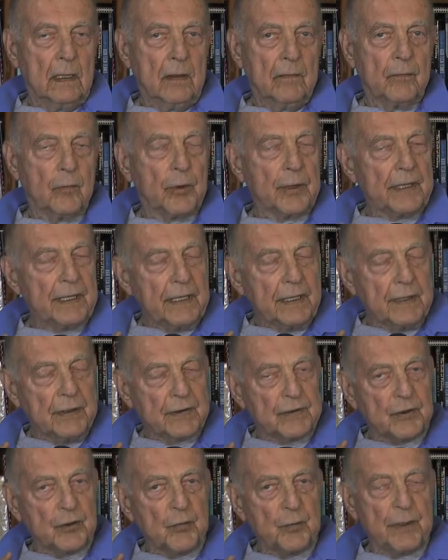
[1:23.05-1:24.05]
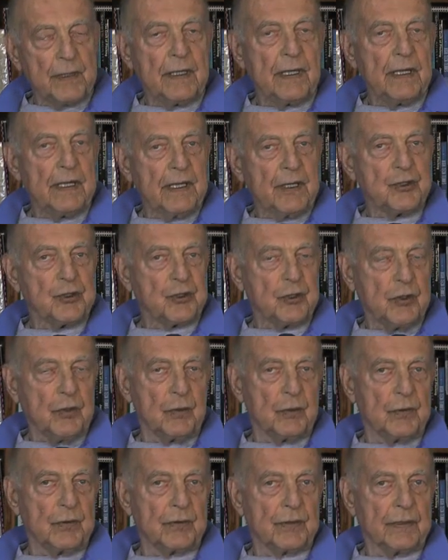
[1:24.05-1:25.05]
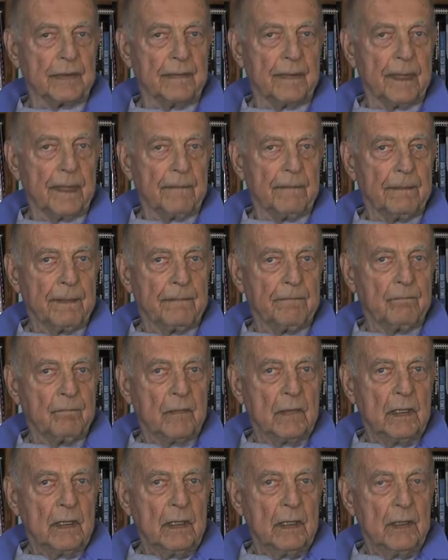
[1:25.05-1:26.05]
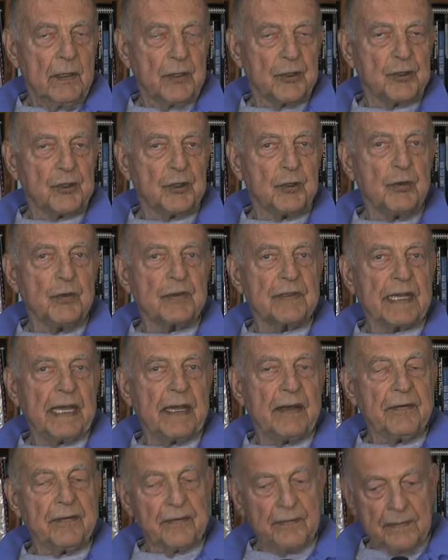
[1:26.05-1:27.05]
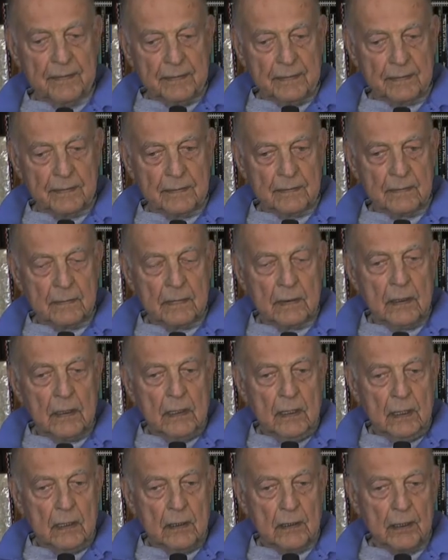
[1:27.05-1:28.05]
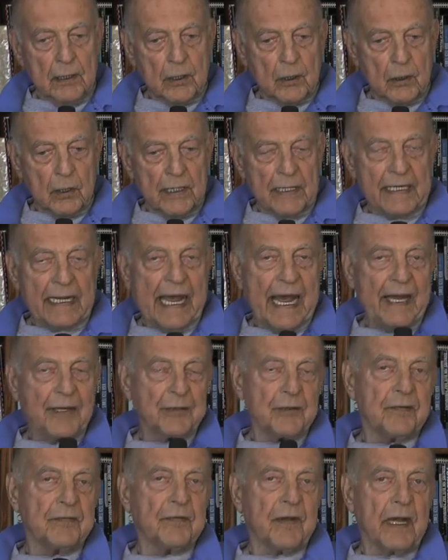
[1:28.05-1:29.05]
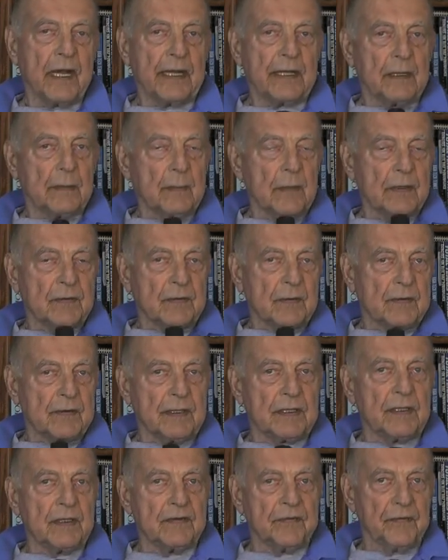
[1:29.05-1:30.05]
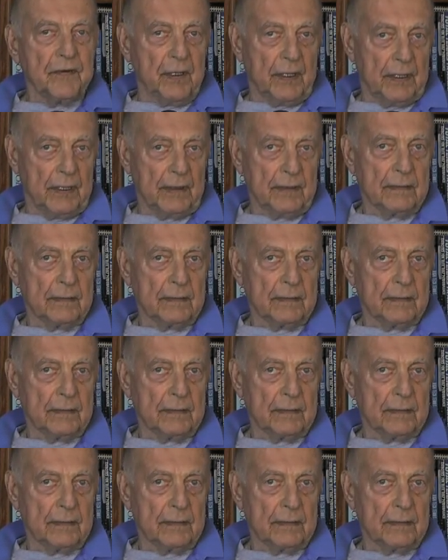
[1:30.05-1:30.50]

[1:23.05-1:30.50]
For years you've been in these shoes. The shoes have literally atrophied the muscles in your foot.